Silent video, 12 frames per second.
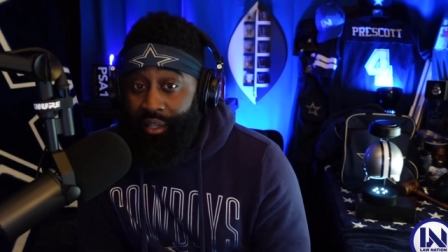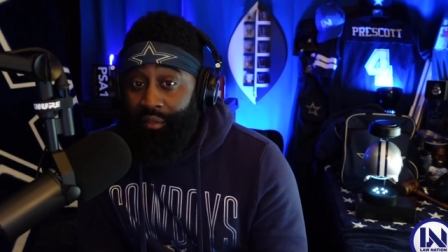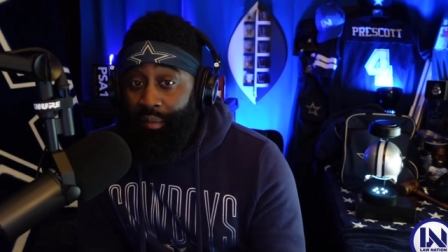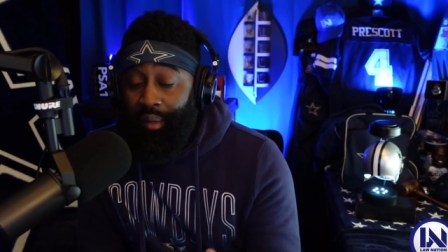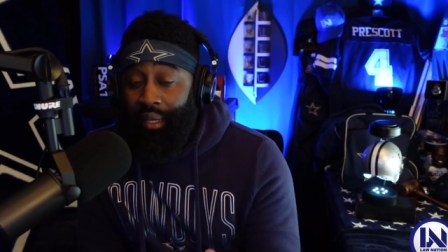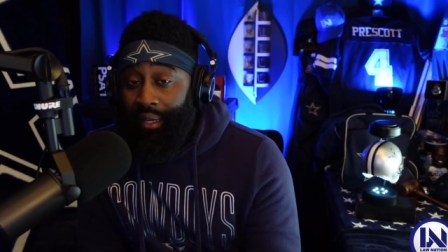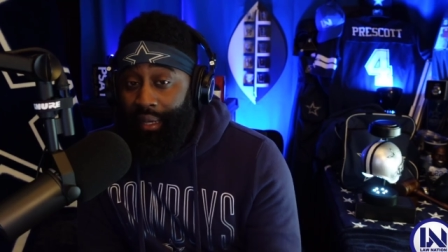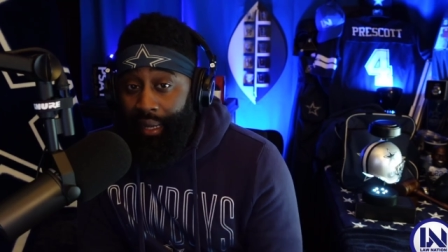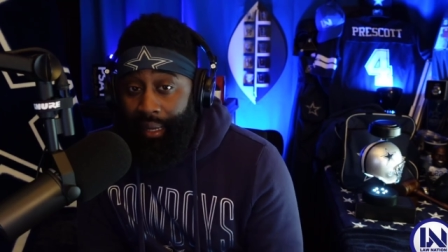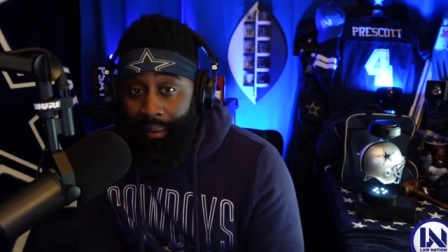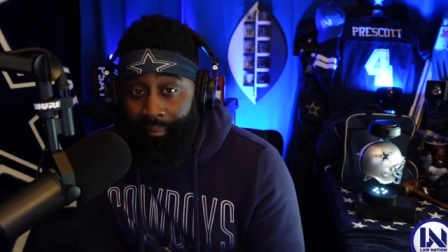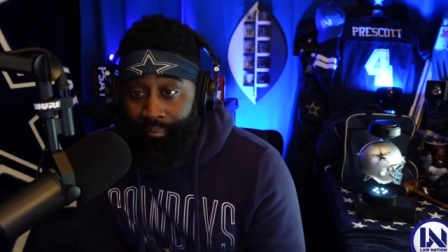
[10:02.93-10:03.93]
ever play the
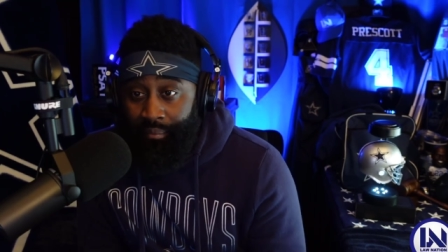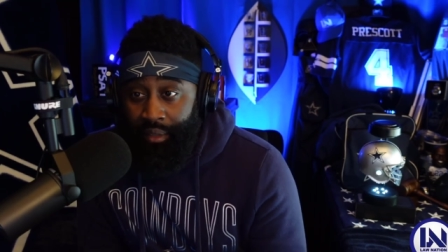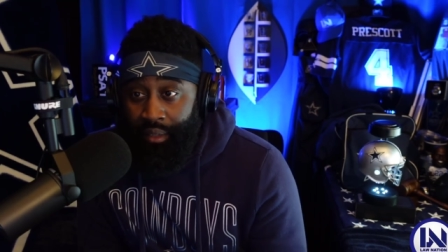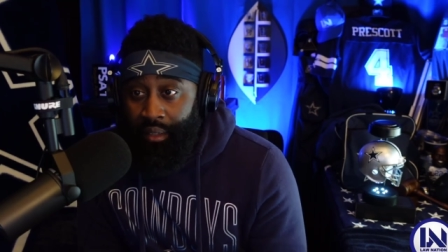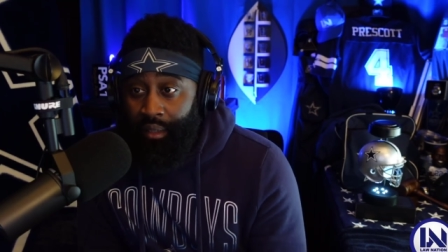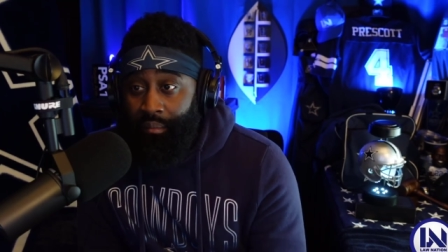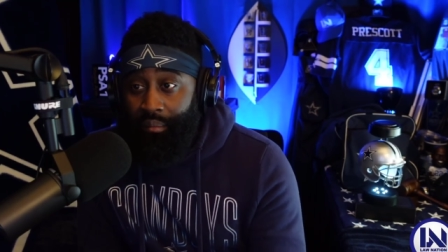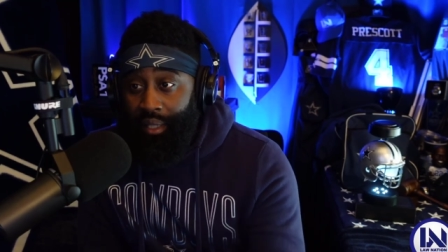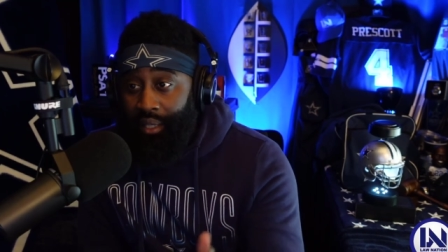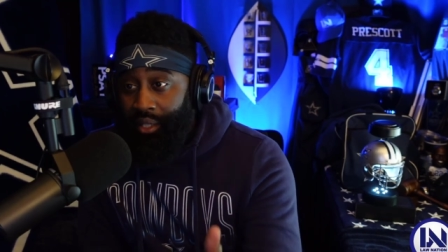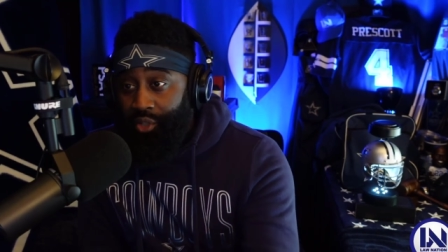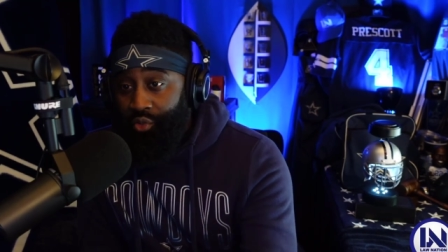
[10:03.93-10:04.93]
game. But
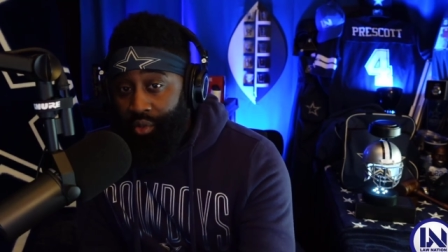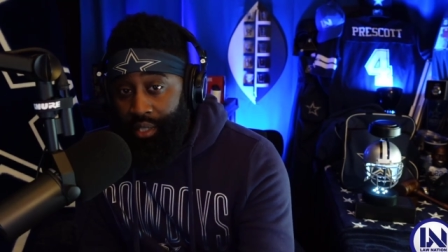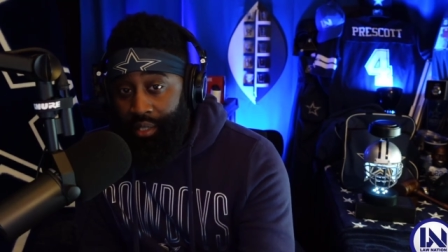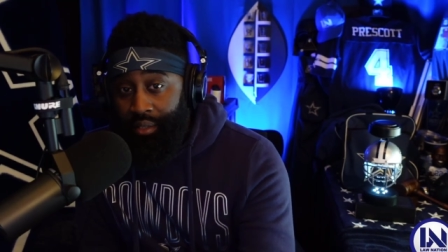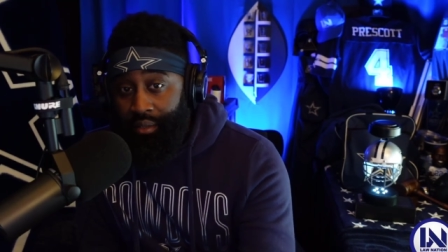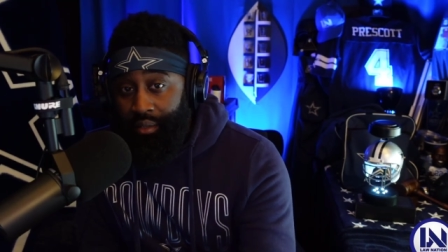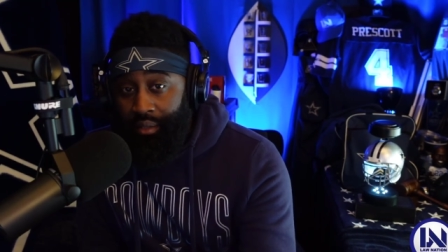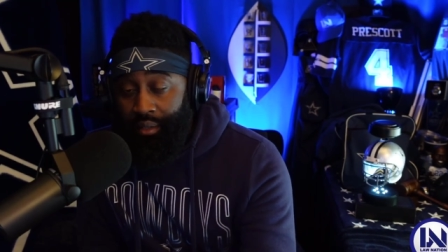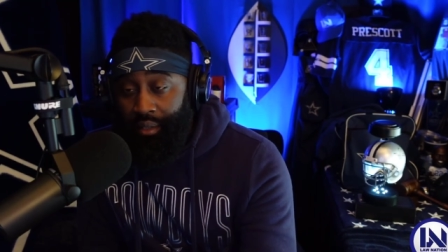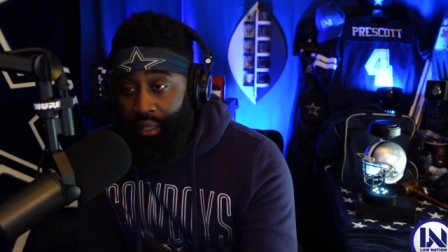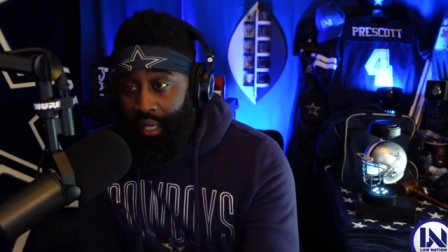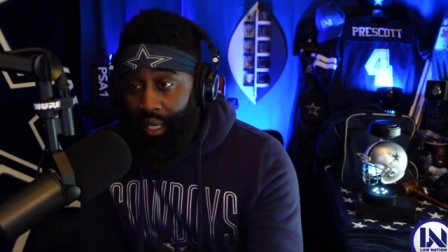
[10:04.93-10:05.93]
the injuries
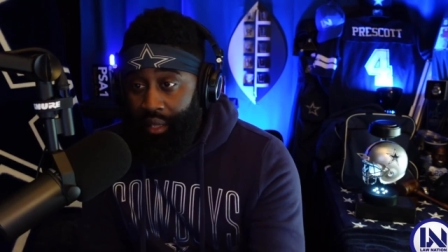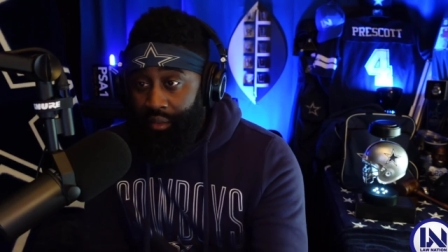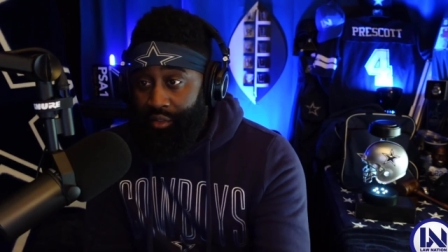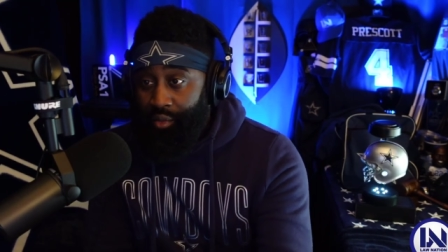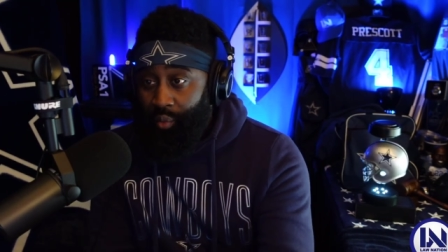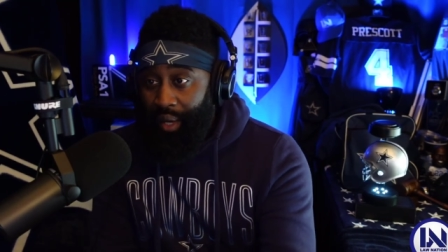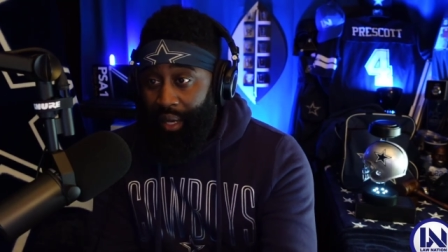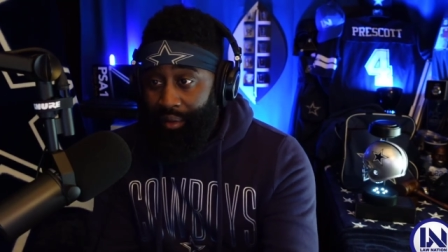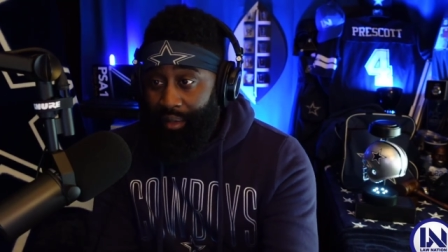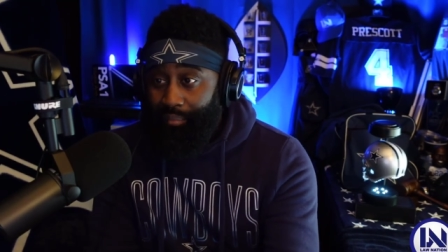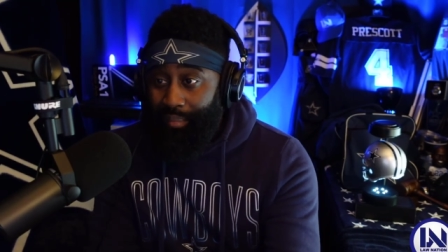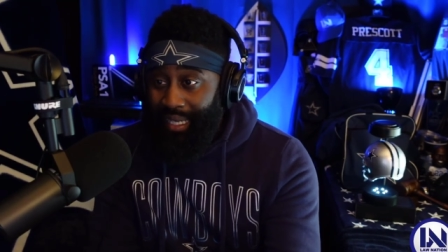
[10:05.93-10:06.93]
and the
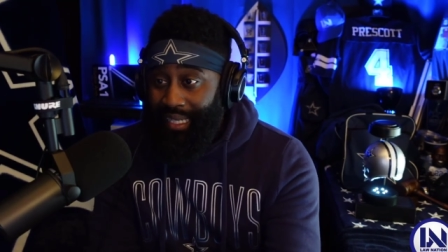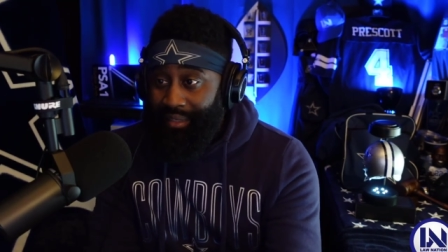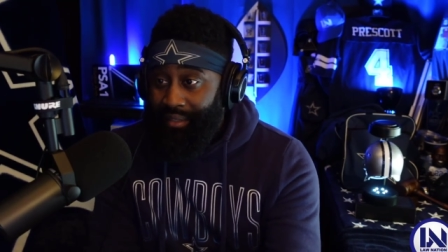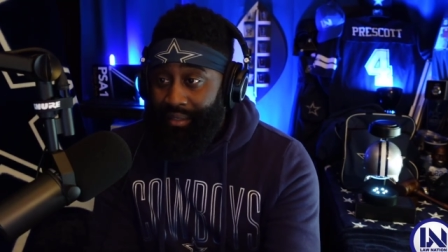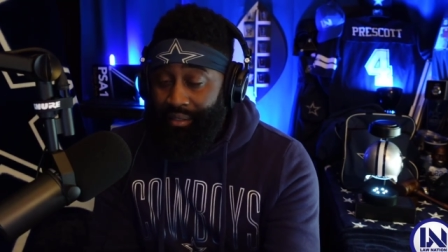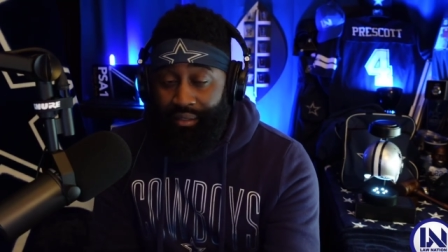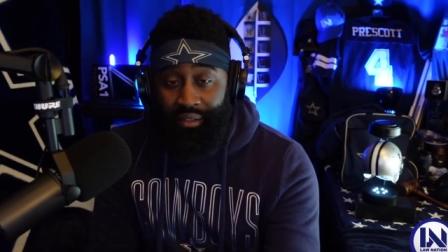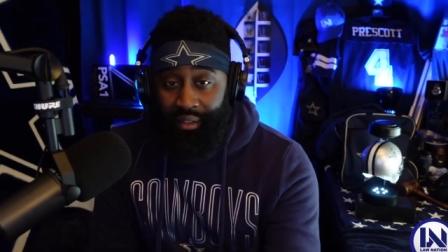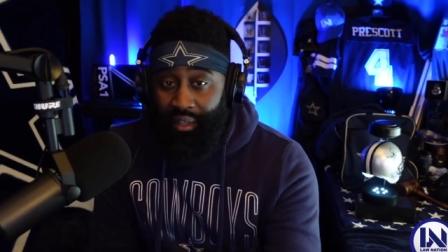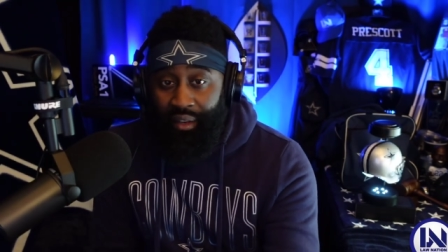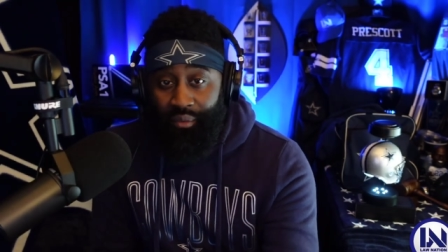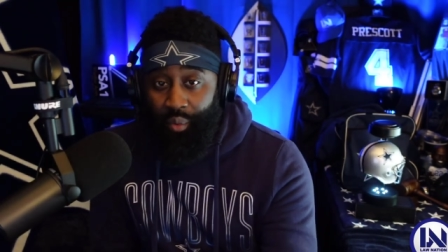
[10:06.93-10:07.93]
surrounding pieces
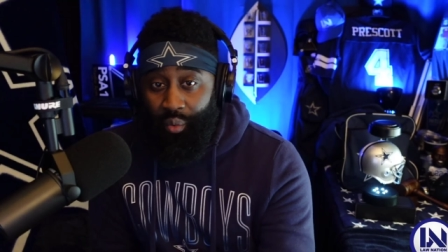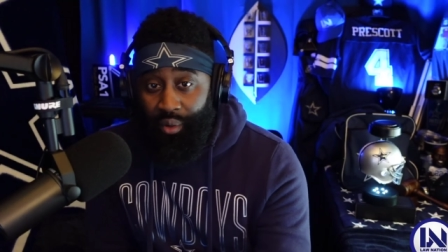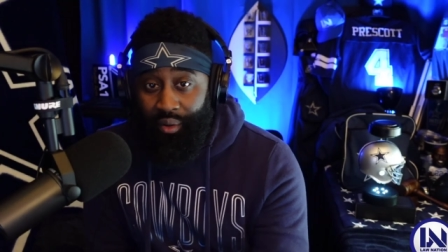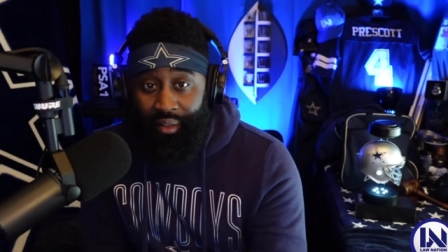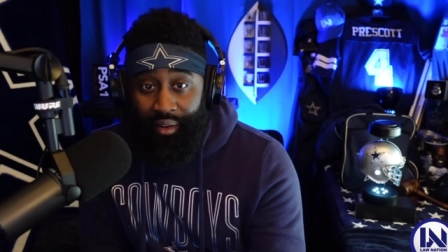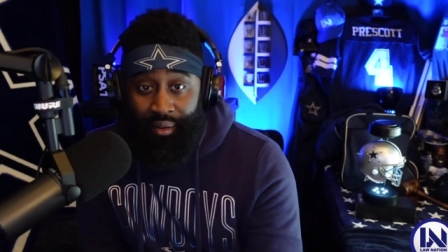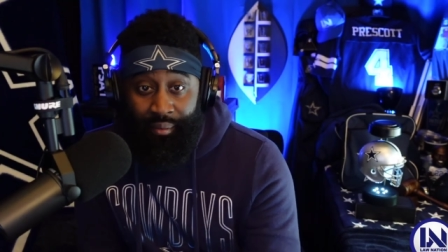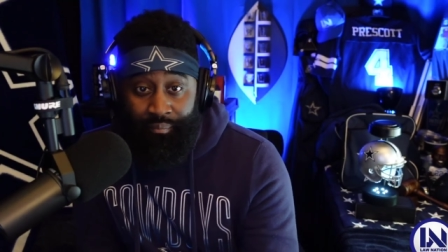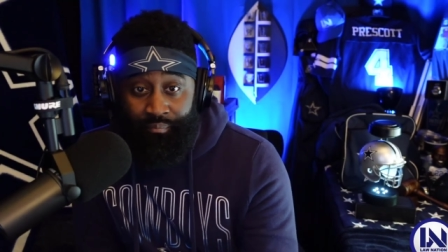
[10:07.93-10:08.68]
never were there.